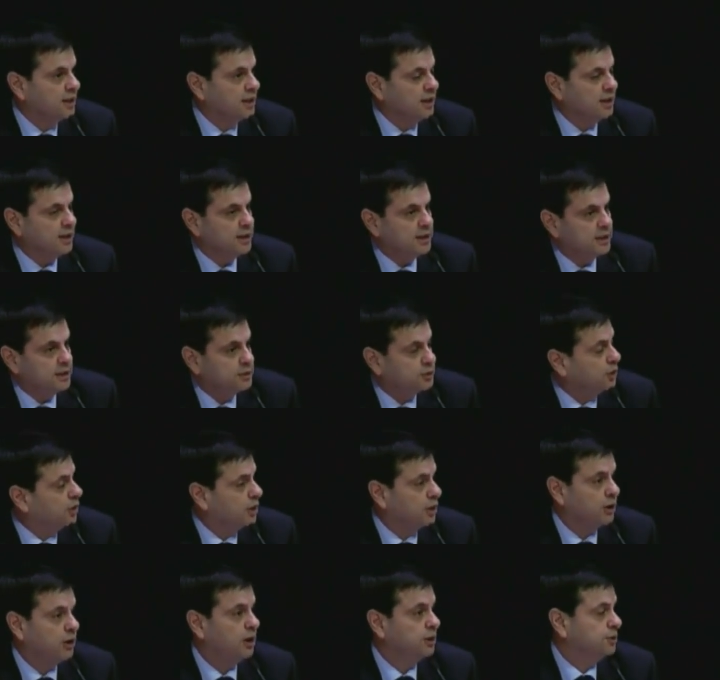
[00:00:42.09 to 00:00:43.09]
uh, it's going
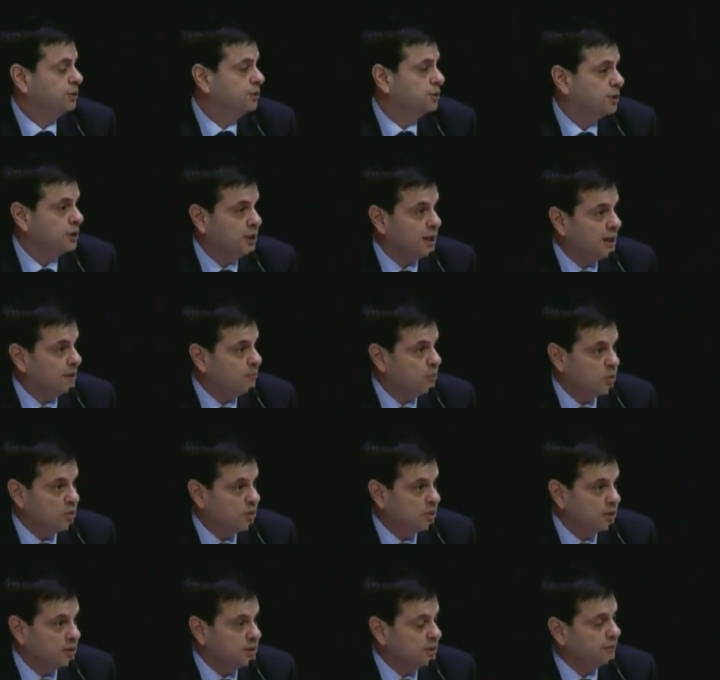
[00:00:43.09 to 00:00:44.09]
to cost us a lot
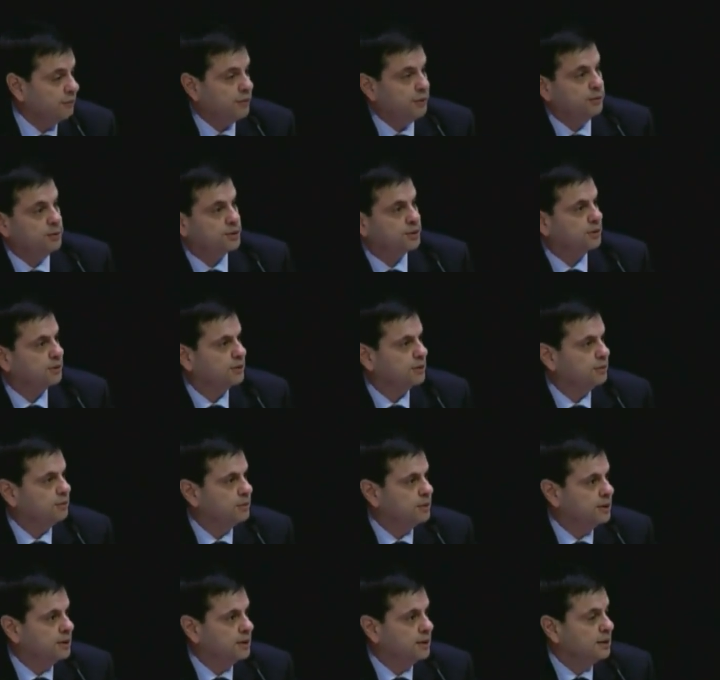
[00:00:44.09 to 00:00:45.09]
more in the future. Do
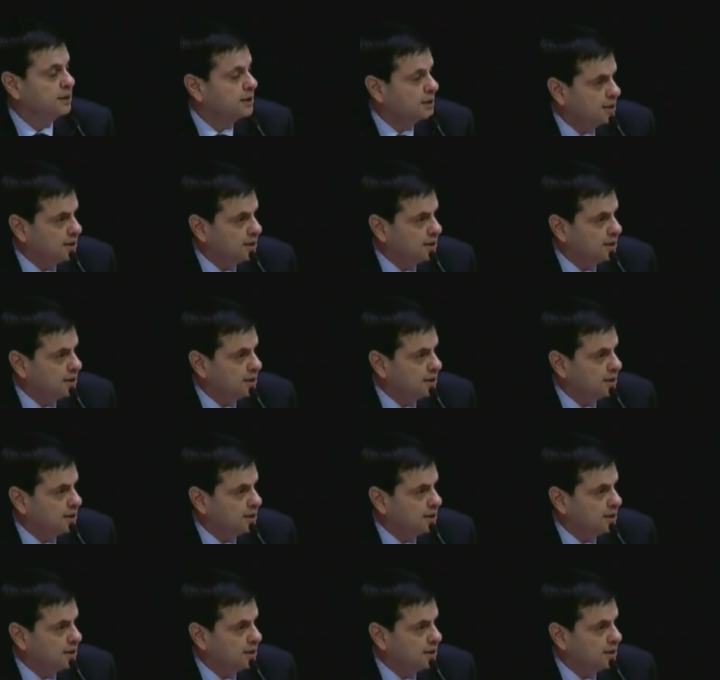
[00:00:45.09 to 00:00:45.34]
we?